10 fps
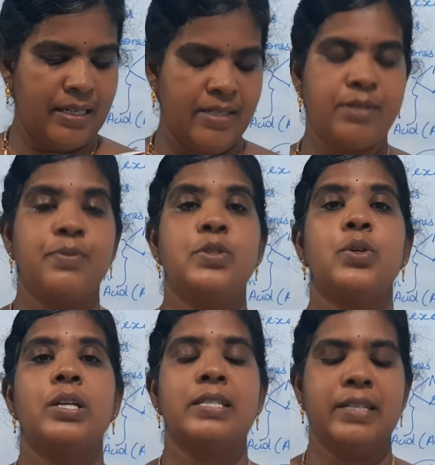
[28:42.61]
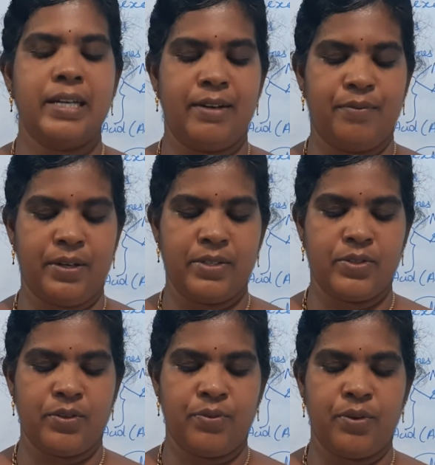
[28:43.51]
that is physiological effects
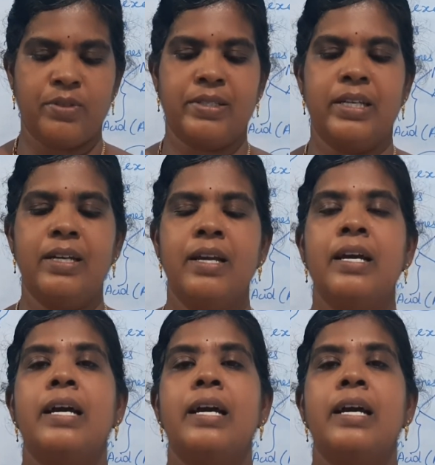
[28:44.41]
of auxin